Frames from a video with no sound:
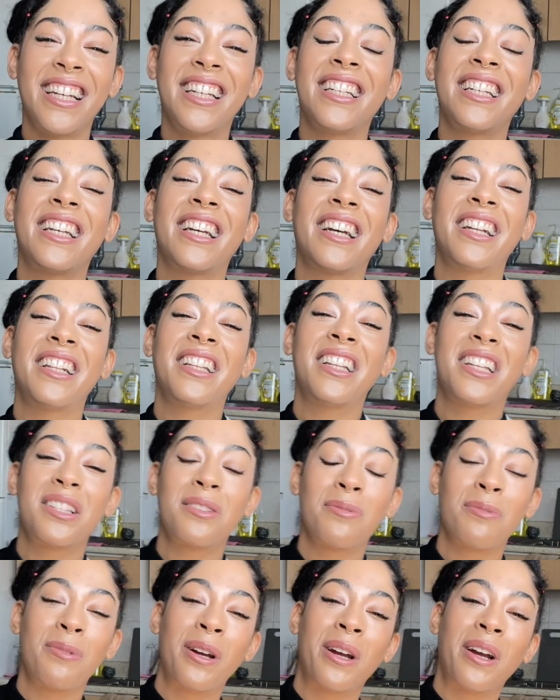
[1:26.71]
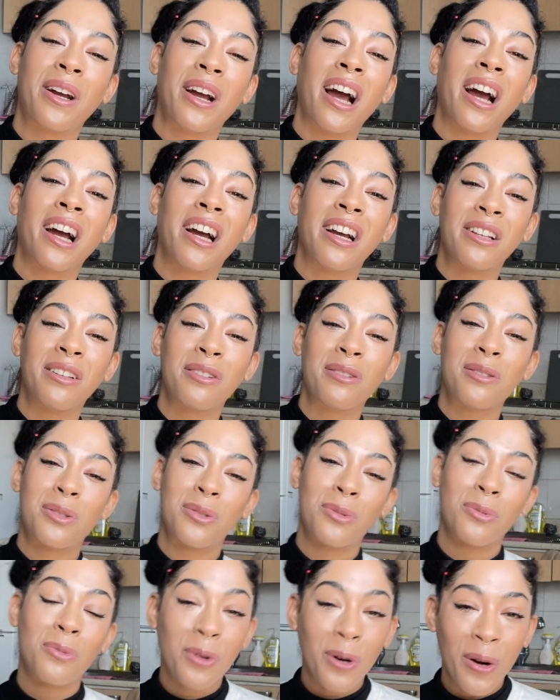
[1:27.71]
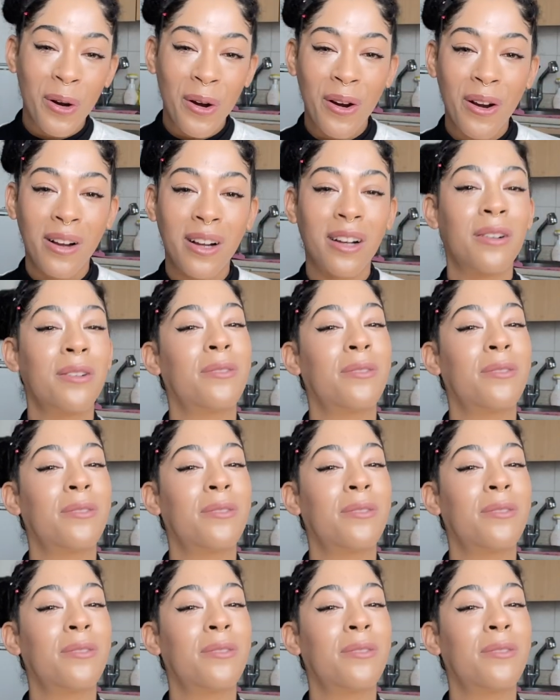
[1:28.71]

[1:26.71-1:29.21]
yeah, that's where I used to work,